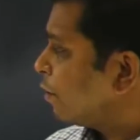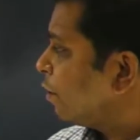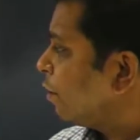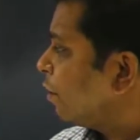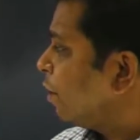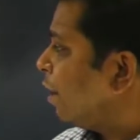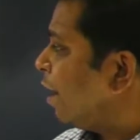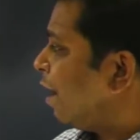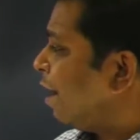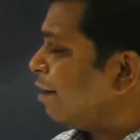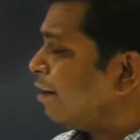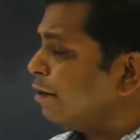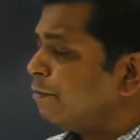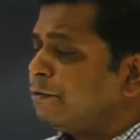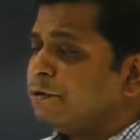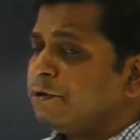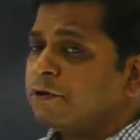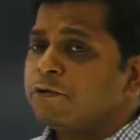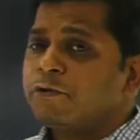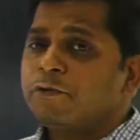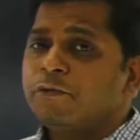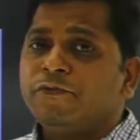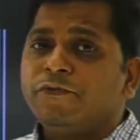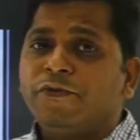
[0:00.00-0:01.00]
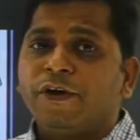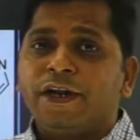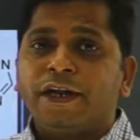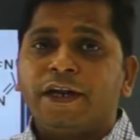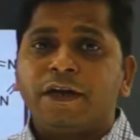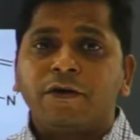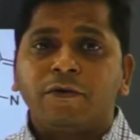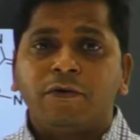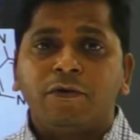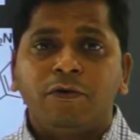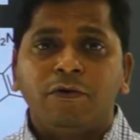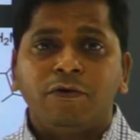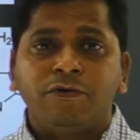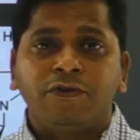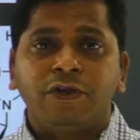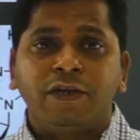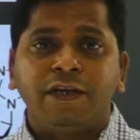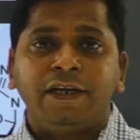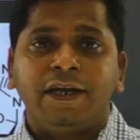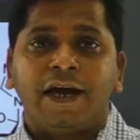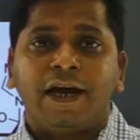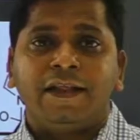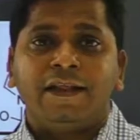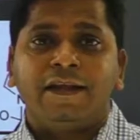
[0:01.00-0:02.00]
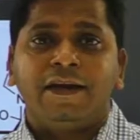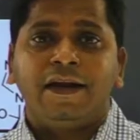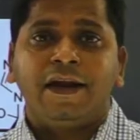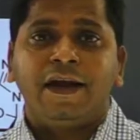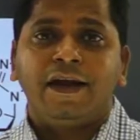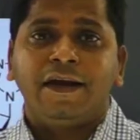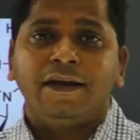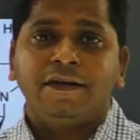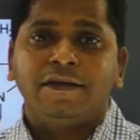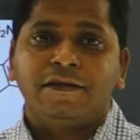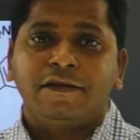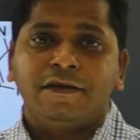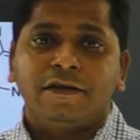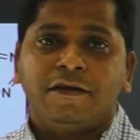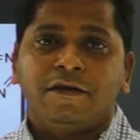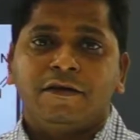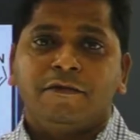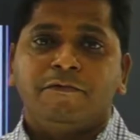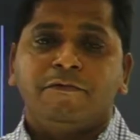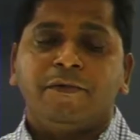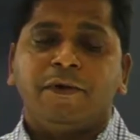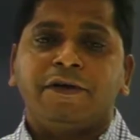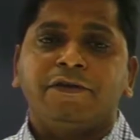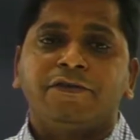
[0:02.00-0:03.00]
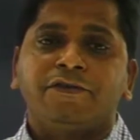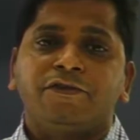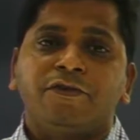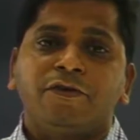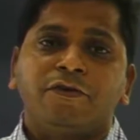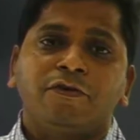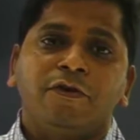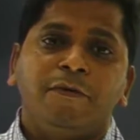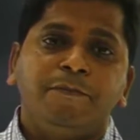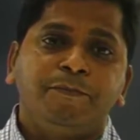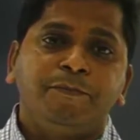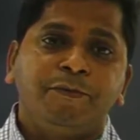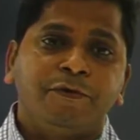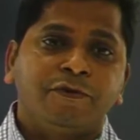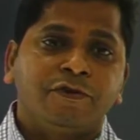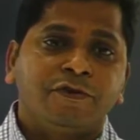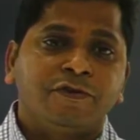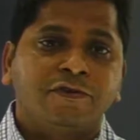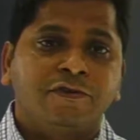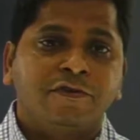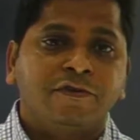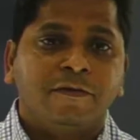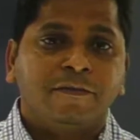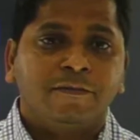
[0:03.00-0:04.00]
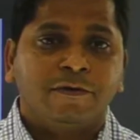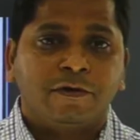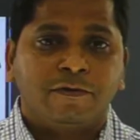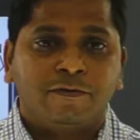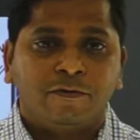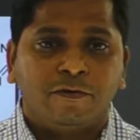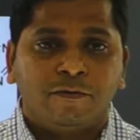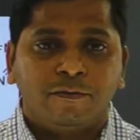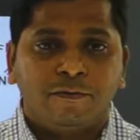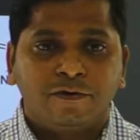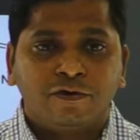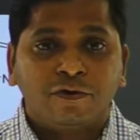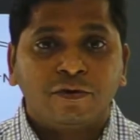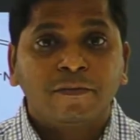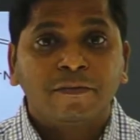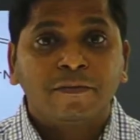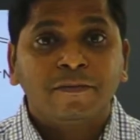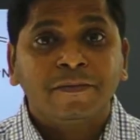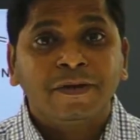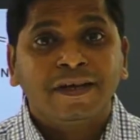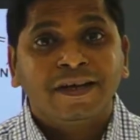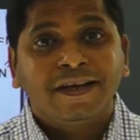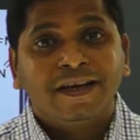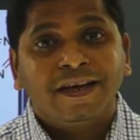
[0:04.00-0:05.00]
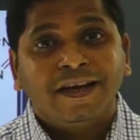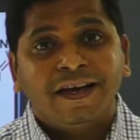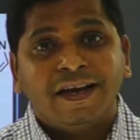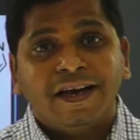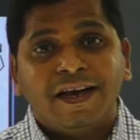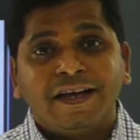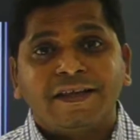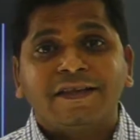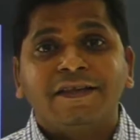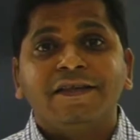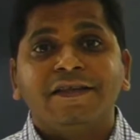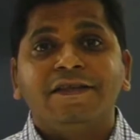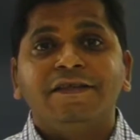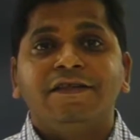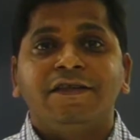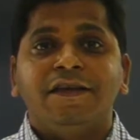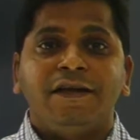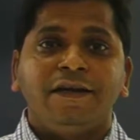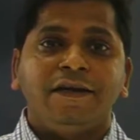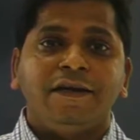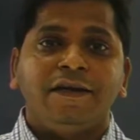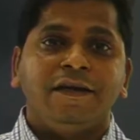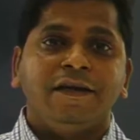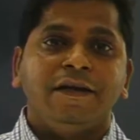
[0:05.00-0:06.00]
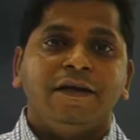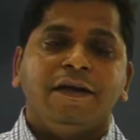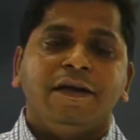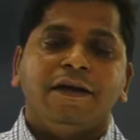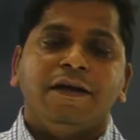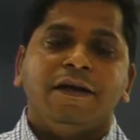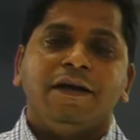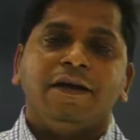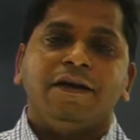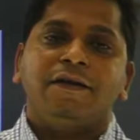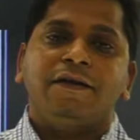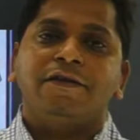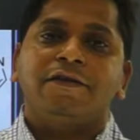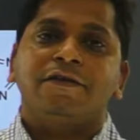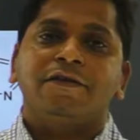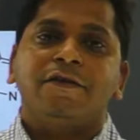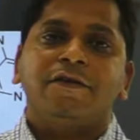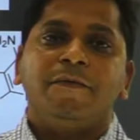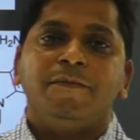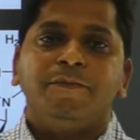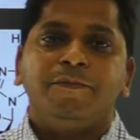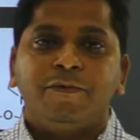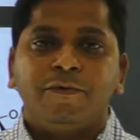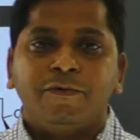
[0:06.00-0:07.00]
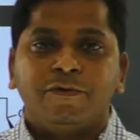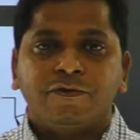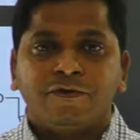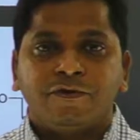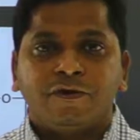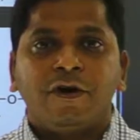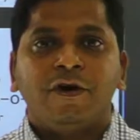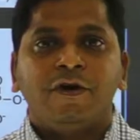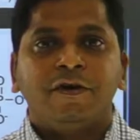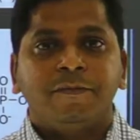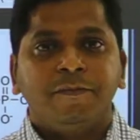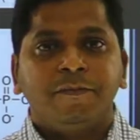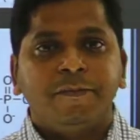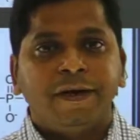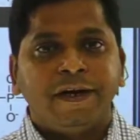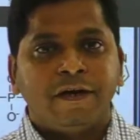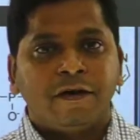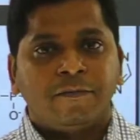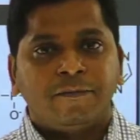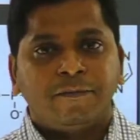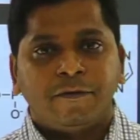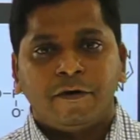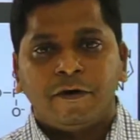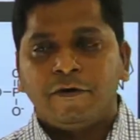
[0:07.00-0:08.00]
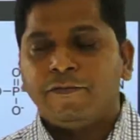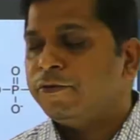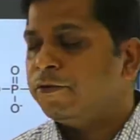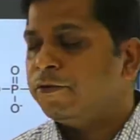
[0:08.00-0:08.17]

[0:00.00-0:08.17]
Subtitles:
and if you very closely analyze what is the composition of the chromosome, essentially it is composed or made up of